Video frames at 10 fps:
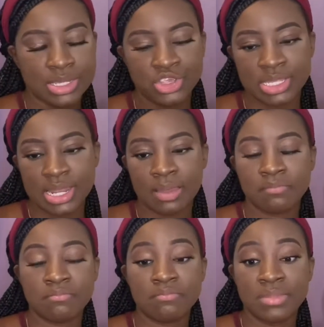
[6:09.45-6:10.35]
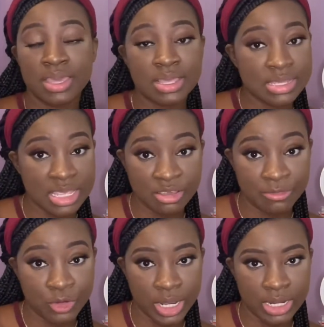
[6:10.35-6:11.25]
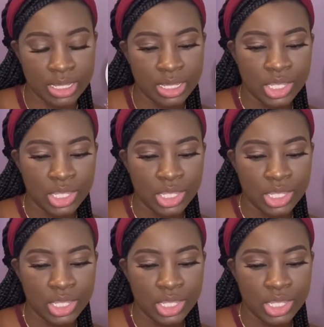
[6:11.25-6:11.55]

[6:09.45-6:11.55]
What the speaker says: She's an amazing friend.